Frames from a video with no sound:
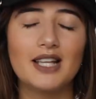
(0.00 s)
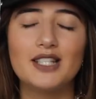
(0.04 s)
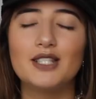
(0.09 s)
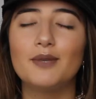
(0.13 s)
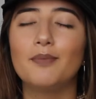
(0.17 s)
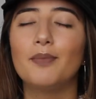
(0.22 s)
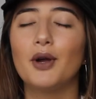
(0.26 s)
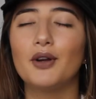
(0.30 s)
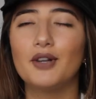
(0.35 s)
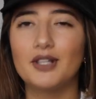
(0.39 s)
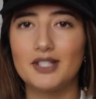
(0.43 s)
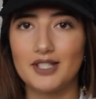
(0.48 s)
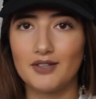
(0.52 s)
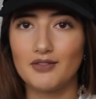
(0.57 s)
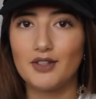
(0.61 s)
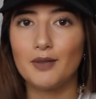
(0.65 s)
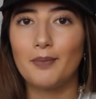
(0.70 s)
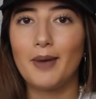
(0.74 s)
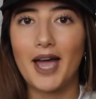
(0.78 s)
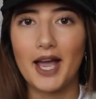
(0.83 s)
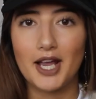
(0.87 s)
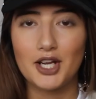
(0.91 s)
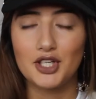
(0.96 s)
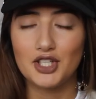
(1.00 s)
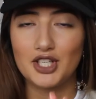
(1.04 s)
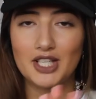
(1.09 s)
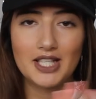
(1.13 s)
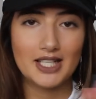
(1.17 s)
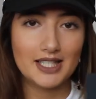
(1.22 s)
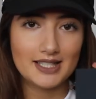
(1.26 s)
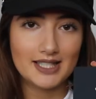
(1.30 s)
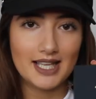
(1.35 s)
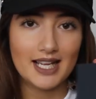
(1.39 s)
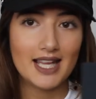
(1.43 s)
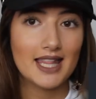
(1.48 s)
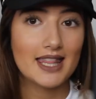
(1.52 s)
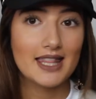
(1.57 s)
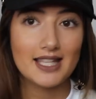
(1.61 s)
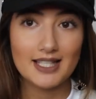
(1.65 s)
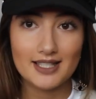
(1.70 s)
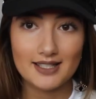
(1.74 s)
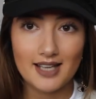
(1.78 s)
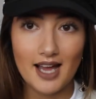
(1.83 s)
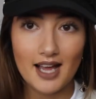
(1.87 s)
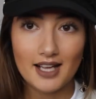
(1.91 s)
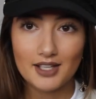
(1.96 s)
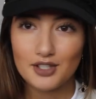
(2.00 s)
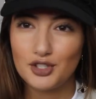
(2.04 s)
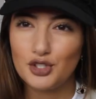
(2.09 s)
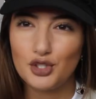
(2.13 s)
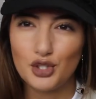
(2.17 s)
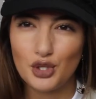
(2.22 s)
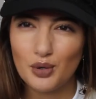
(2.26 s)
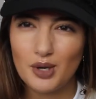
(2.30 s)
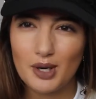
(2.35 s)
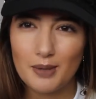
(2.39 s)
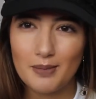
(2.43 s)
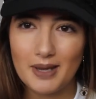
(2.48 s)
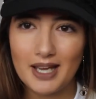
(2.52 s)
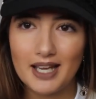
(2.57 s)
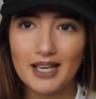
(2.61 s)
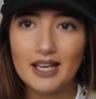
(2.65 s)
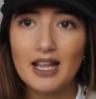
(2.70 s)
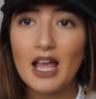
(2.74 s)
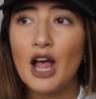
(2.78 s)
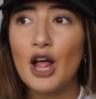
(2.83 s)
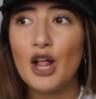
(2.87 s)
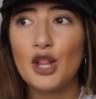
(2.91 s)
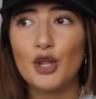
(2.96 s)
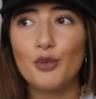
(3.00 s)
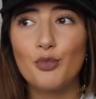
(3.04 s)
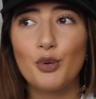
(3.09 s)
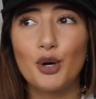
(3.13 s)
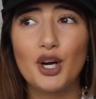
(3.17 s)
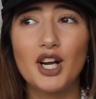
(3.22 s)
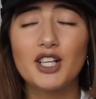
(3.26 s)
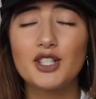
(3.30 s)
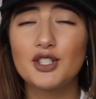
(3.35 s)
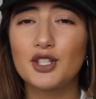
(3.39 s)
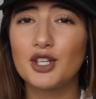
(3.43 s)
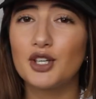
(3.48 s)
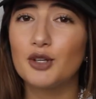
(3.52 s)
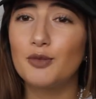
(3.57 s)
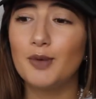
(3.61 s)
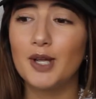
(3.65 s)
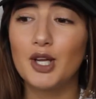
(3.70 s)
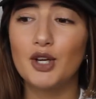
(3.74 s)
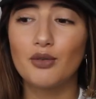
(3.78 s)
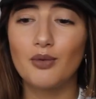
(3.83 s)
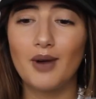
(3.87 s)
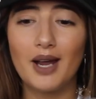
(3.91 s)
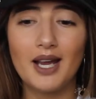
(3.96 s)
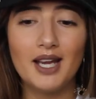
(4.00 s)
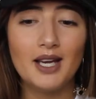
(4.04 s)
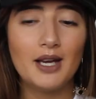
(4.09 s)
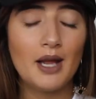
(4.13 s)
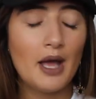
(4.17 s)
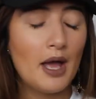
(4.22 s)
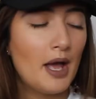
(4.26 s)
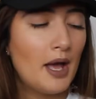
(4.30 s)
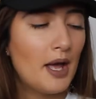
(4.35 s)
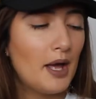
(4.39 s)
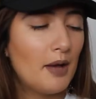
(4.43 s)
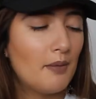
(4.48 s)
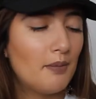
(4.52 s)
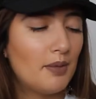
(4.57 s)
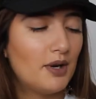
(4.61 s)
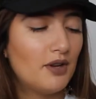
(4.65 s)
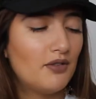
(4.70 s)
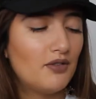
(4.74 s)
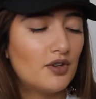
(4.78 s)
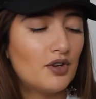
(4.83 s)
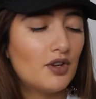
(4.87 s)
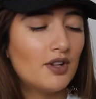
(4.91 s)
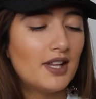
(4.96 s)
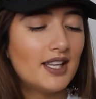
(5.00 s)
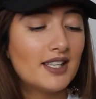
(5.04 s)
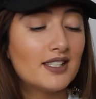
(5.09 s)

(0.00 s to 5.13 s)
It's a bonus if the packaging is like this nice, you know what I mean? The product could be great, but if you're not